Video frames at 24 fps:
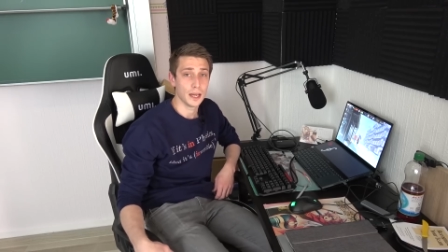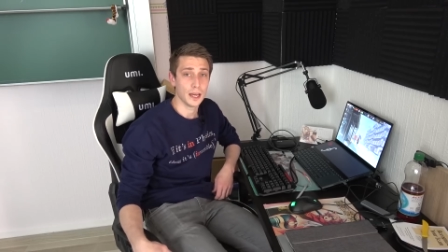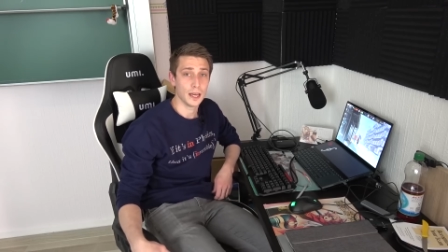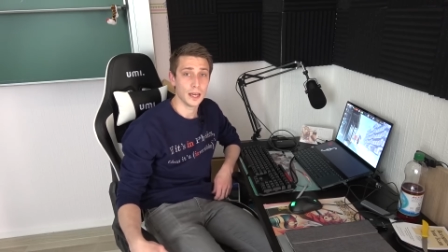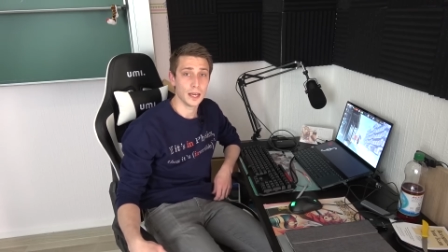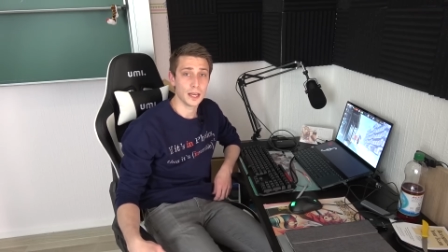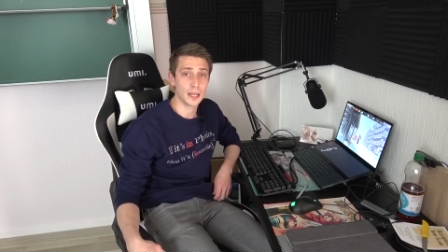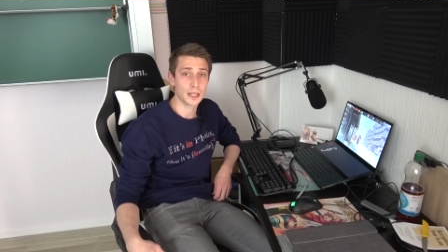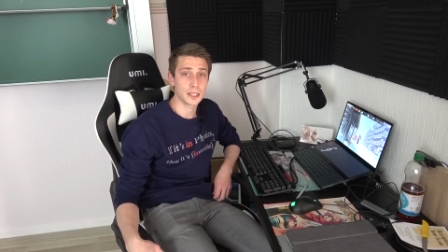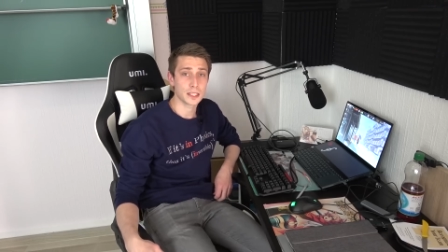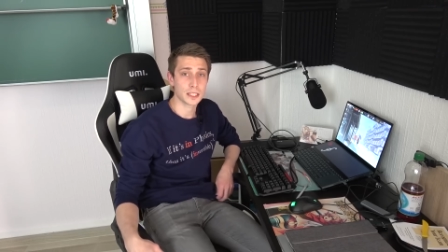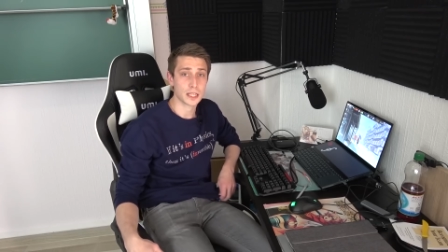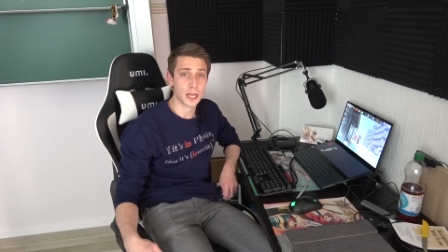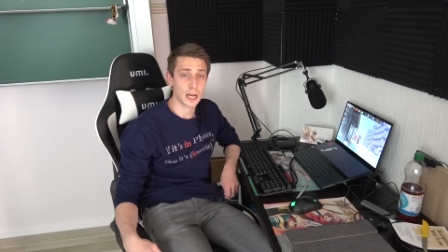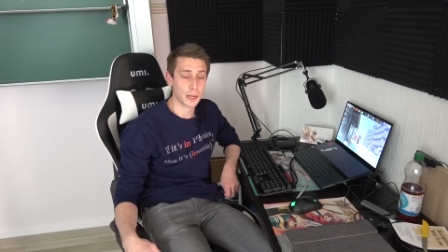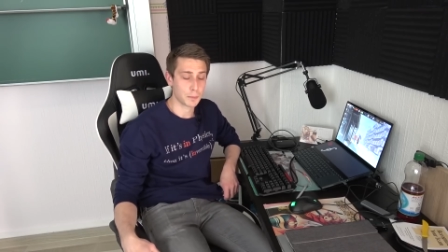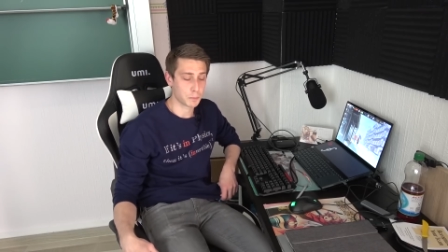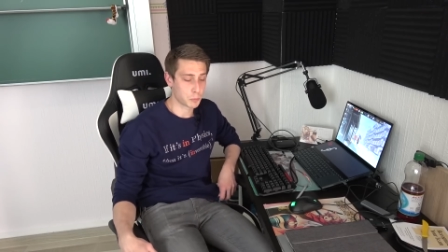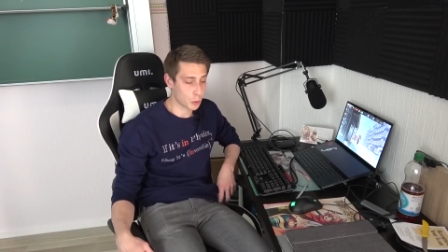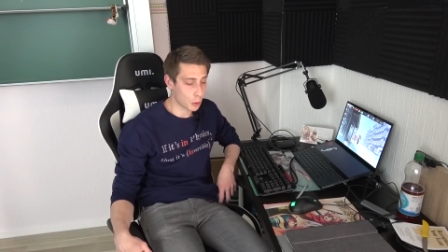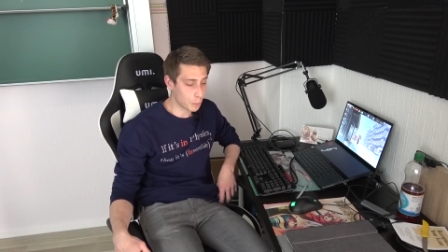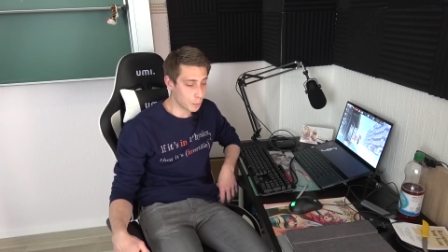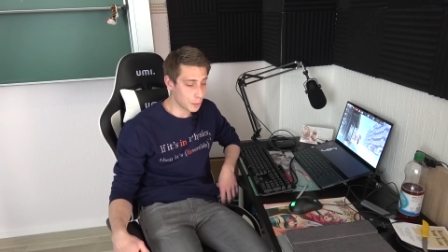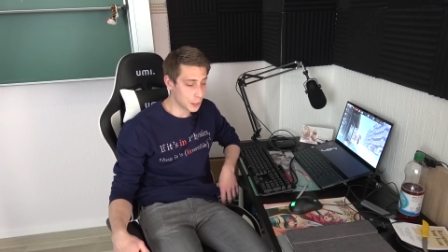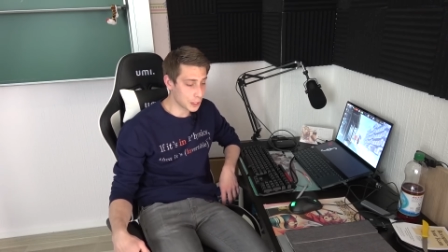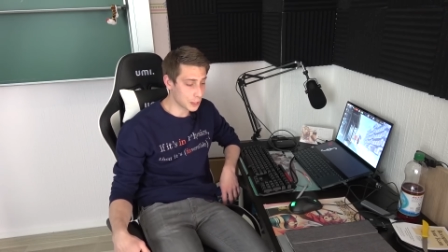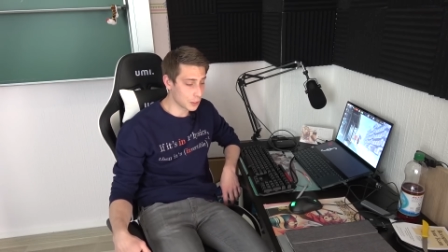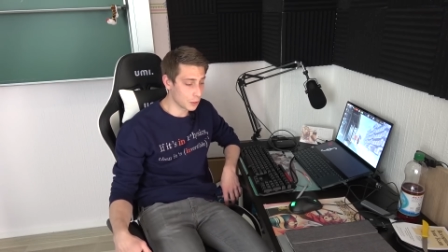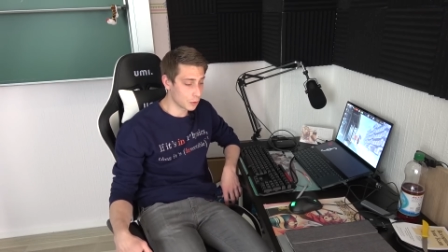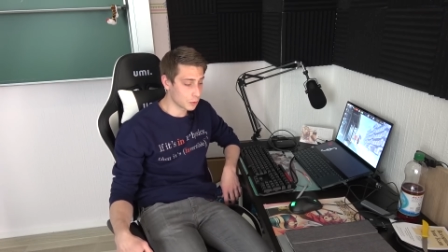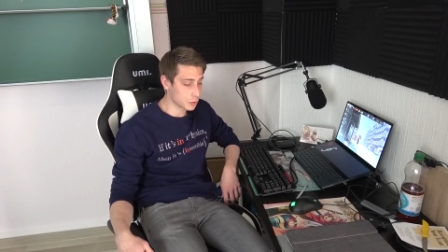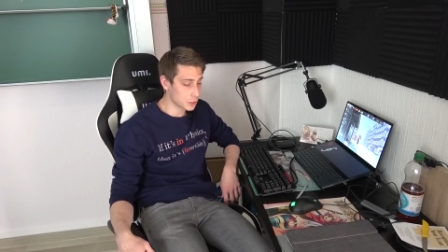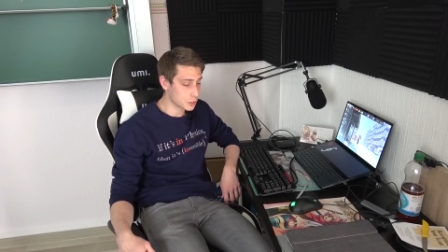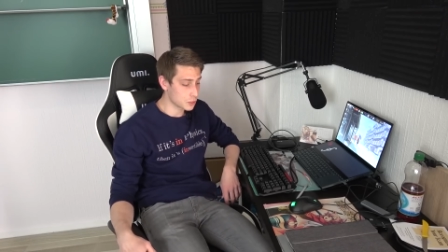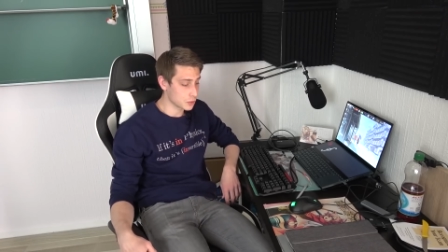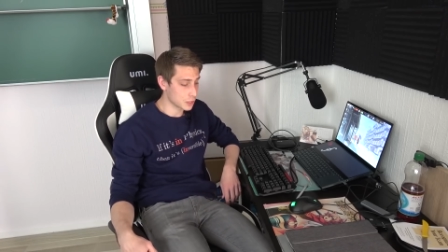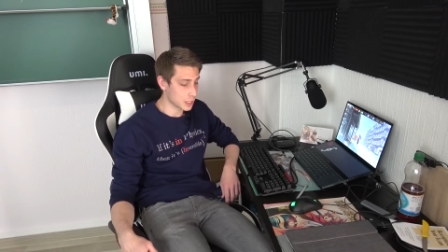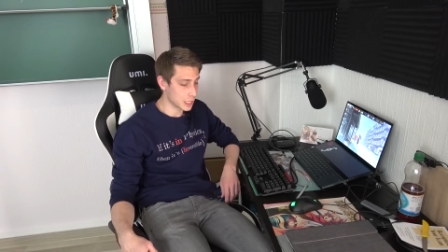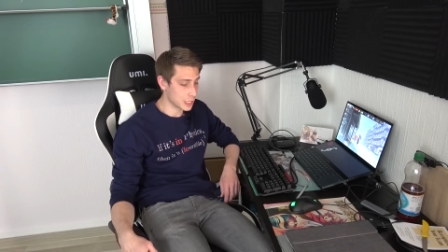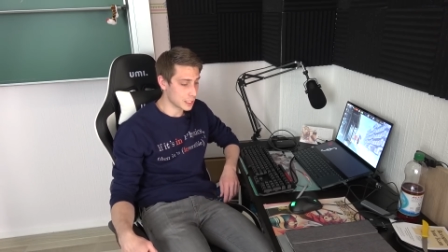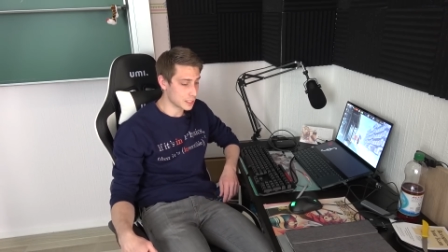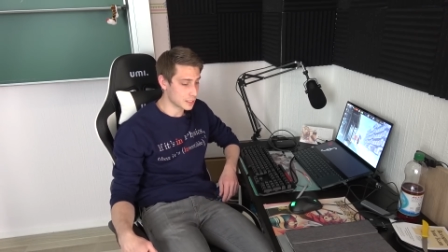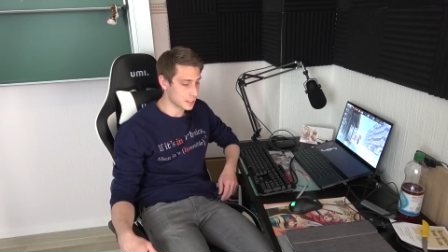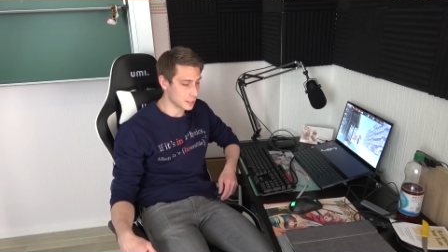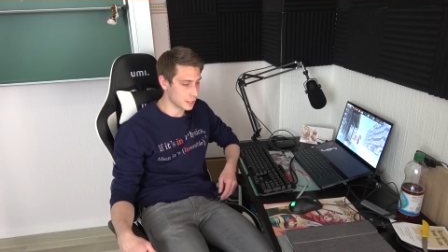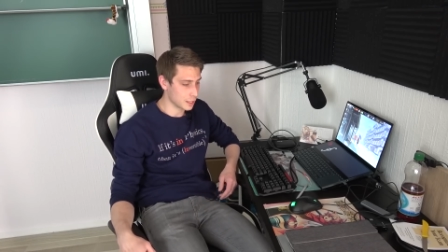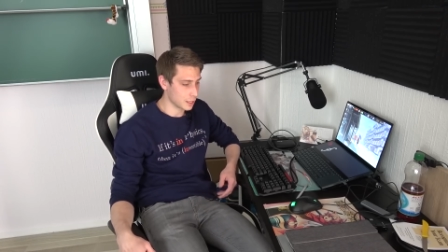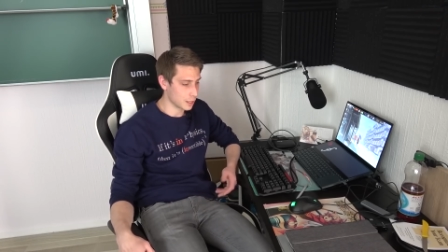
And I'm probably going to get